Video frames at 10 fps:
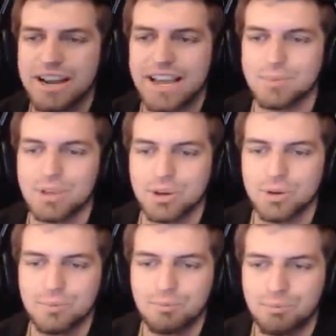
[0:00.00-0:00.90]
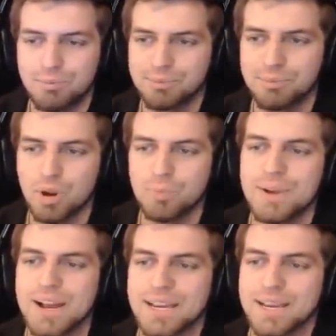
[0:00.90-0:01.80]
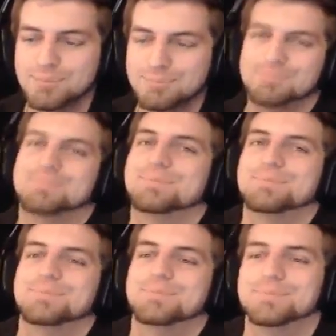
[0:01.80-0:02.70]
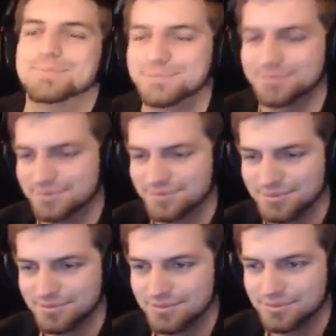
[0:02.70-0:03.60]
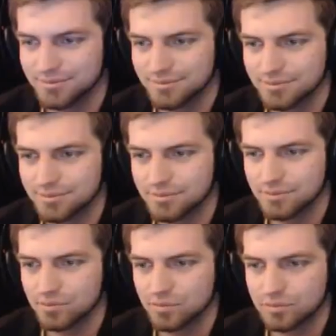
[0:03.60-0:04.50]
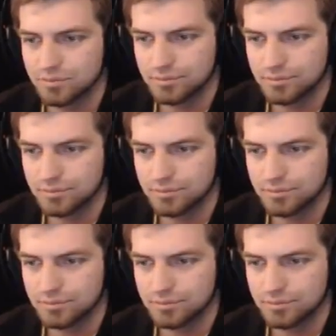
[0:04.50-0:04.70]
gonna name you Poop Nugget. Grenade oh, there's, there's out! There's two.